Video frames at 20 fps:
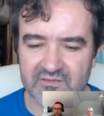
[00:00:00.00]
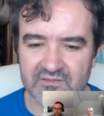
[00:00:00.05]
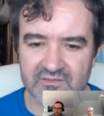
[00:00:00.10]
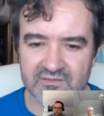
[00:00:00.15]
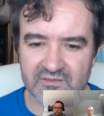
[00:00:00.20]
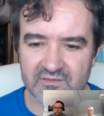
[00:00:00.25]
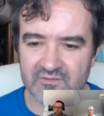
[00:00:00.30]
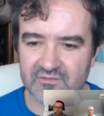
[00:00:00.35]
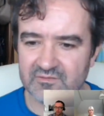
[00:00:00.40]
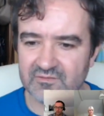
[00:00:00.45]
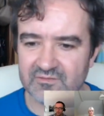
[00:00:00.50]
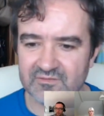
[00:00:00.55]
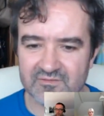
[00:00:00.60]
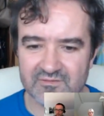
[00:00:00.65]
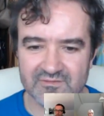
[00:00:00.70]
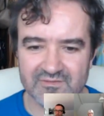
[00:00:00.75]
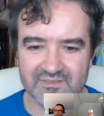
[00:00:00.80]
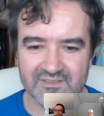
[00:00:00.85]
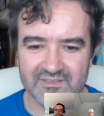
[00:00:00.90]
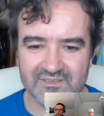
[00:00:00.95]
So
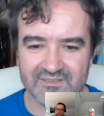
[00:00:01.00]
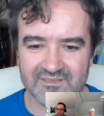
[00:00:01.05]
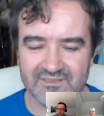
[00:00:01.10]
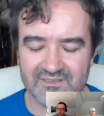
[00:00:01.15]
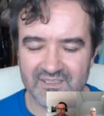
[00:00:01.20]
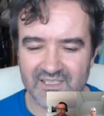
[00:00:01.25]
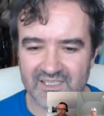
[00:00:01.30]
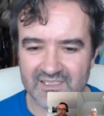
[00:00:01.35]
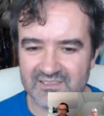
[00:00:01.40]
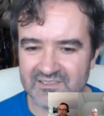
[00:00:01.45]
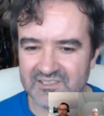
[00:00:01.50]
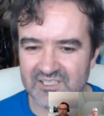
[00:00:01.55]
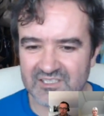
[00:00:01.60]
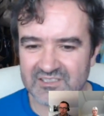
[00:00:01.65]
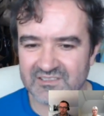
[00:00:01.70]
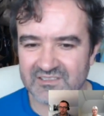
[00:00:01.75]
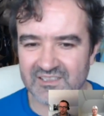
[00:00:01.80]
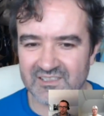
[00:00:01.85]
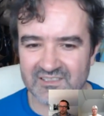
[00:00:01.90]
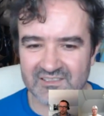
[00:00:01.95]

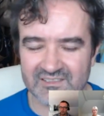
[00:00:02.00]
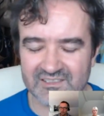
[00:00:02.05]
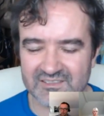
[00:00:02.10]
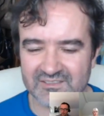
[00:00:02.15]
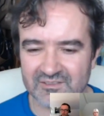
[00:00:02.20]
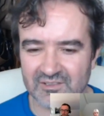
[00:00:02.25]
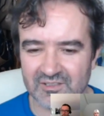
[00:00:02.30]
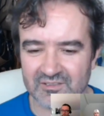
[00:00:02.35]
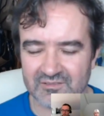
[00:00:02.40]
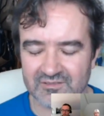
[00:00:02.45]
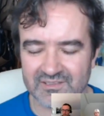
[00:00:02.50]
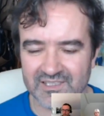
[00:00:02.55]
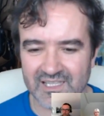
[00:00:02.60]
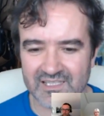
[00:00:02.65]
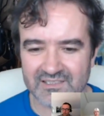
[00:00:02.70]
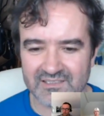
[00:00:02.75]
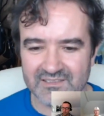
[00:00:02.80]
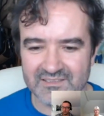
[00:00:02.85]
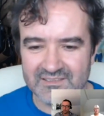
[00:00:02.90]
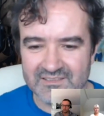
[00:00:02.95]
just a thought on that.